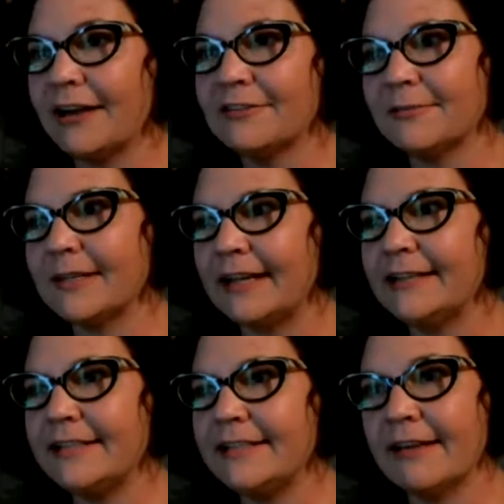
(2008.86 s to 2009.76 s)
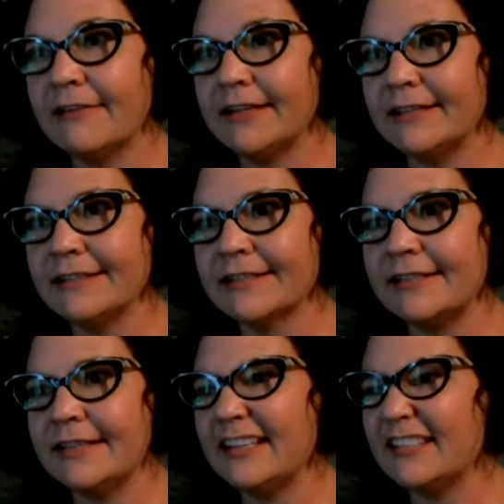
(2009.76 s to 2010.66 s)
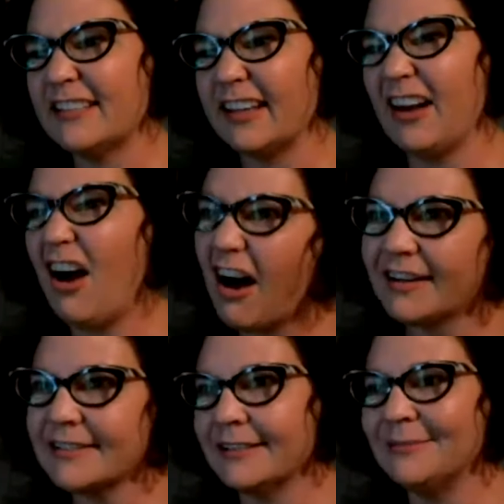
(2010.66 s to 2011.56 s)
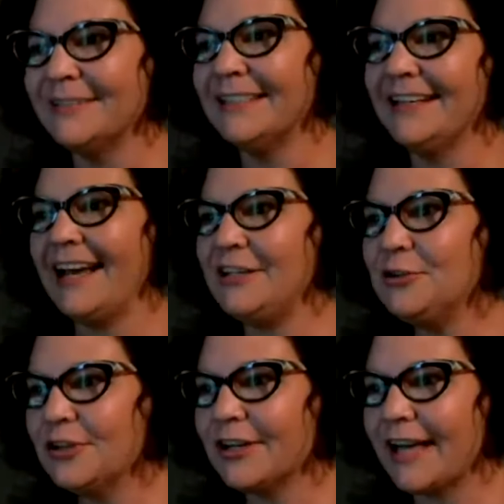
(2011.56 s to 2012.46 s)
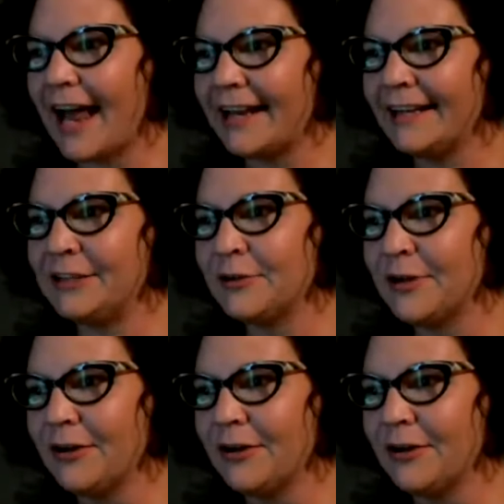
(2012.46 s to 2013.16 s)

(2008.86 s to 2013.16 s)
from the 1970s because he thinks it's like awesome. And you look at it and you go,